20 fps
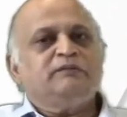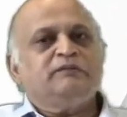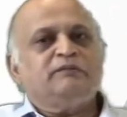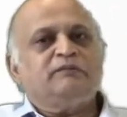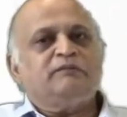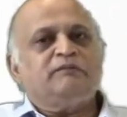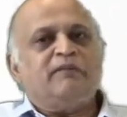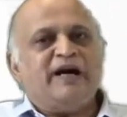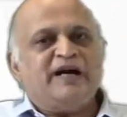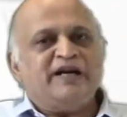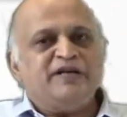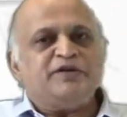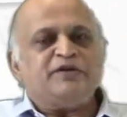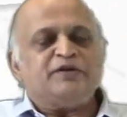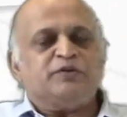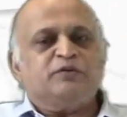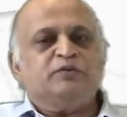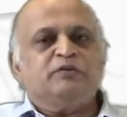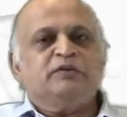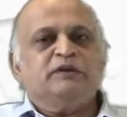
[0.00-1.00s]
mind
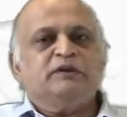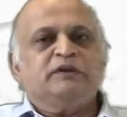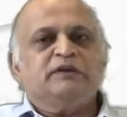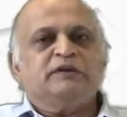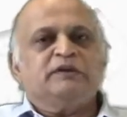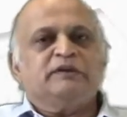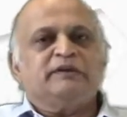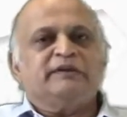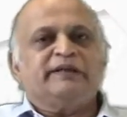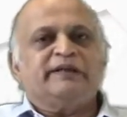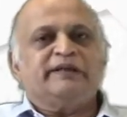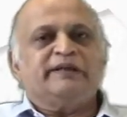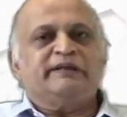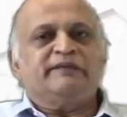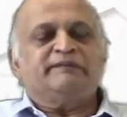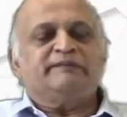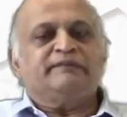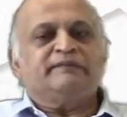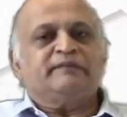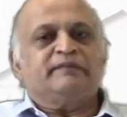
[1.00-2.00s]
you, the
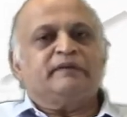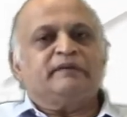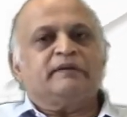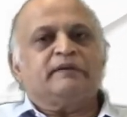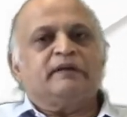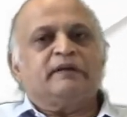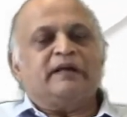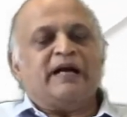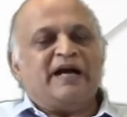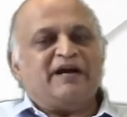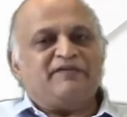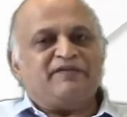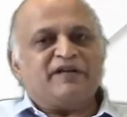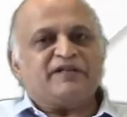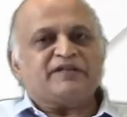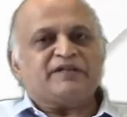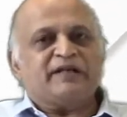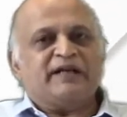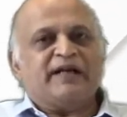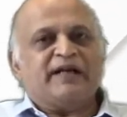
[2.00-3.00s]
average